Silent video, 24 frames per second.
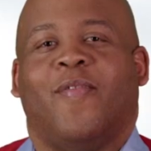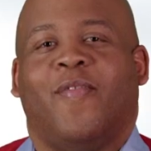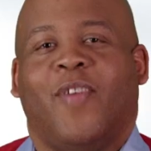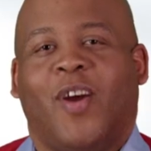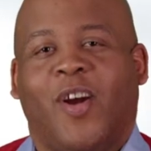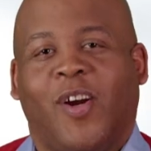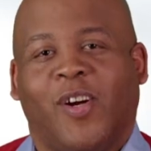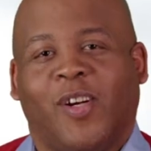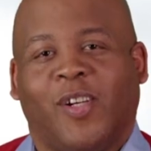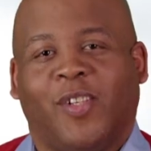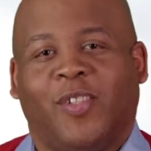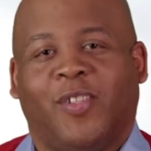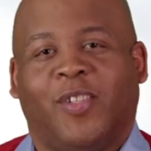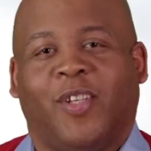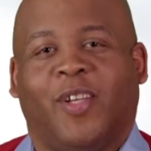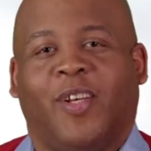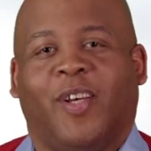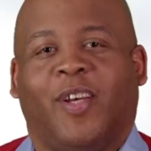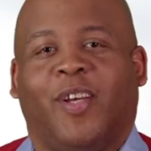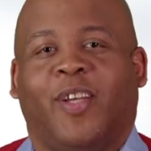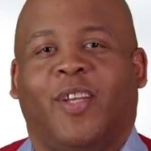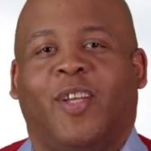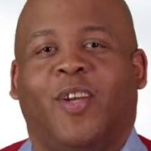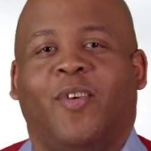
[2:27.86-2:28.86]
First,
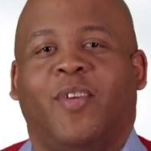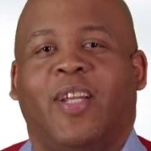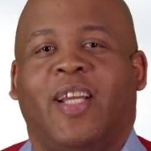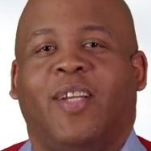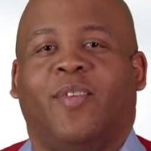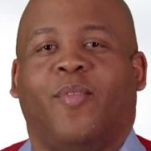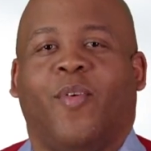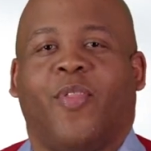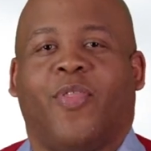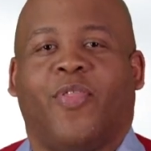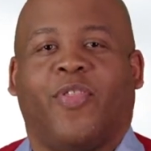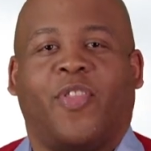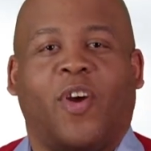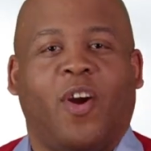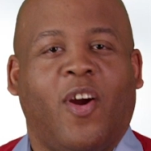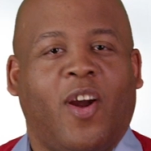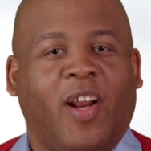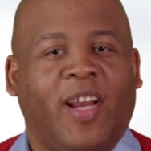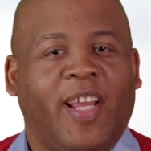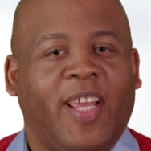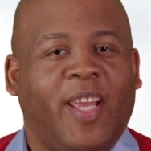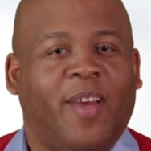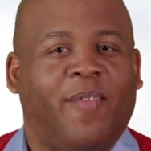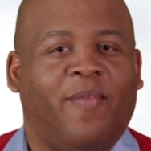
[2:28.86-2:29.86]
you need to
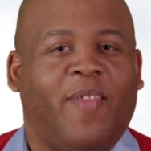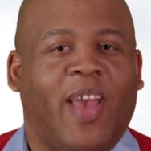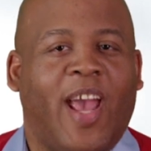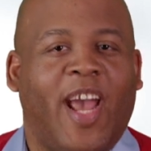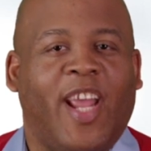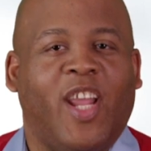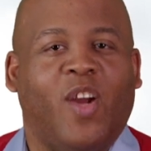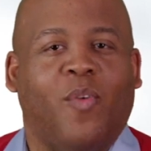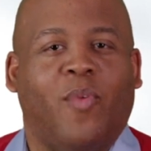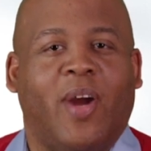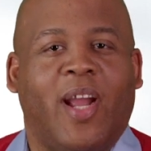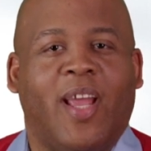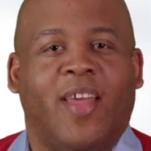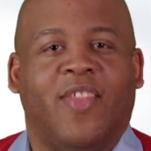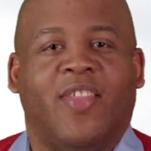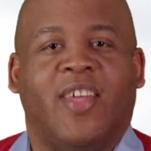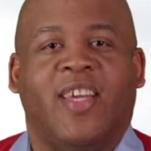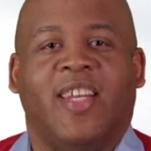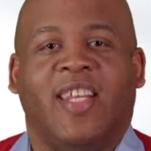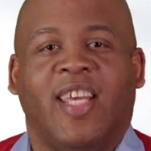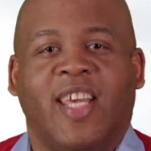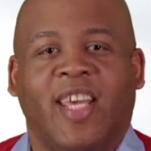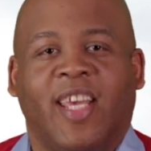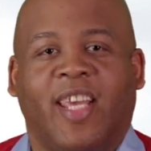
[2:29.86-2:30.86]
thoroughly evaluate
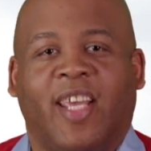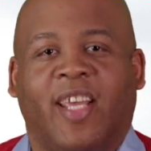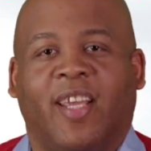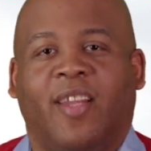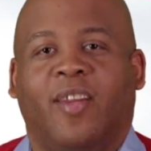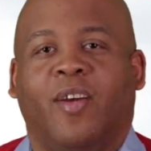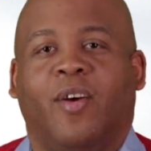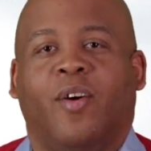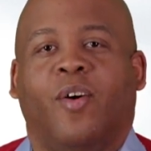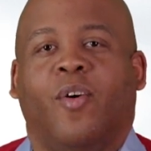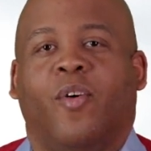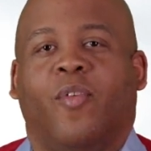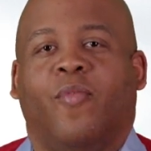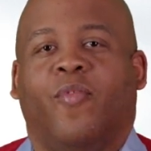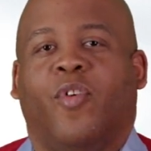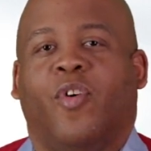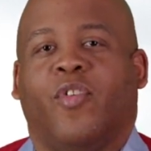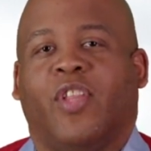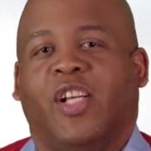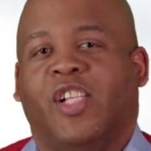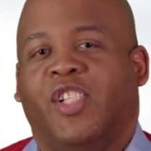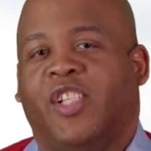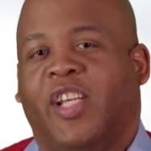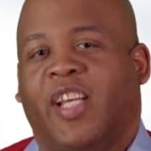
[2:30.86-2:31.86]
the need
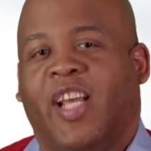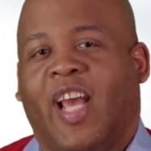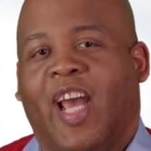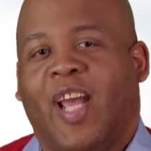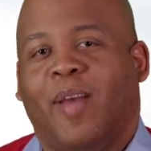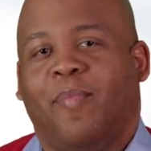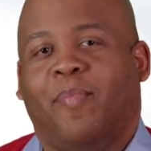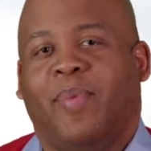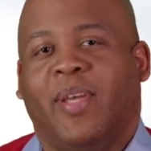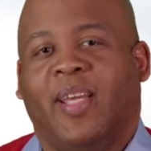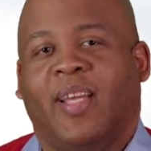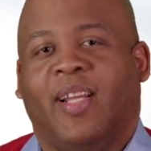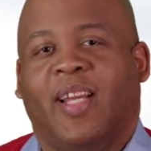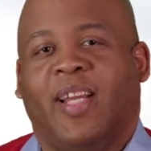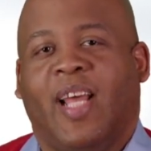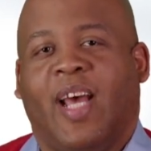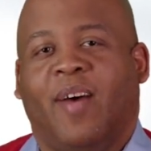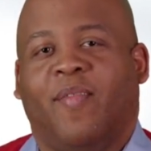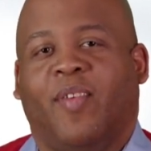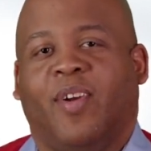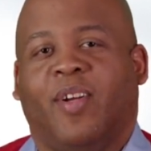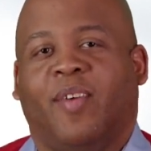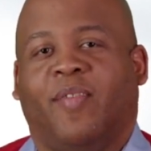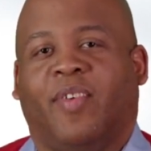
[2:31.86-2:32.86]
for the GIP
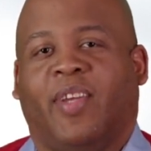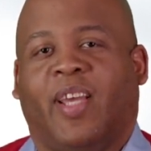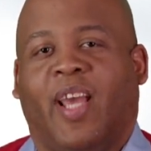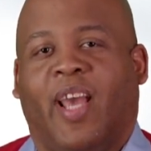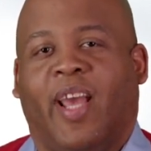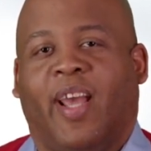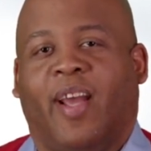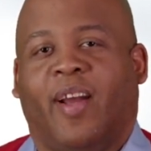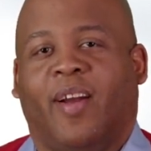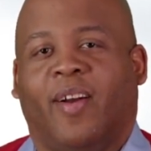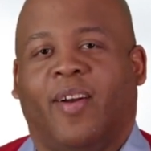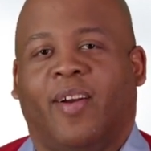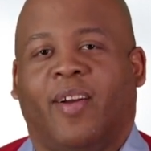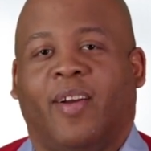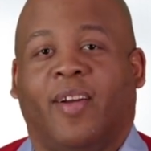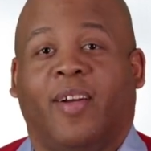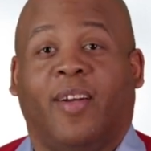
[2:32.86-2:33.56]
level of care.